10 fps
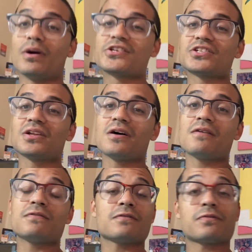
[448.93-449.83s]
Much
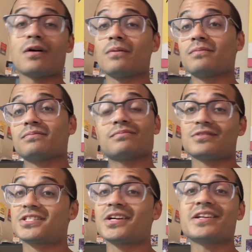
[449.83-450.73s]
love from
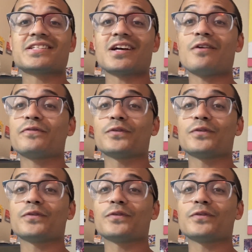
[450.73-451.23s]
sunny South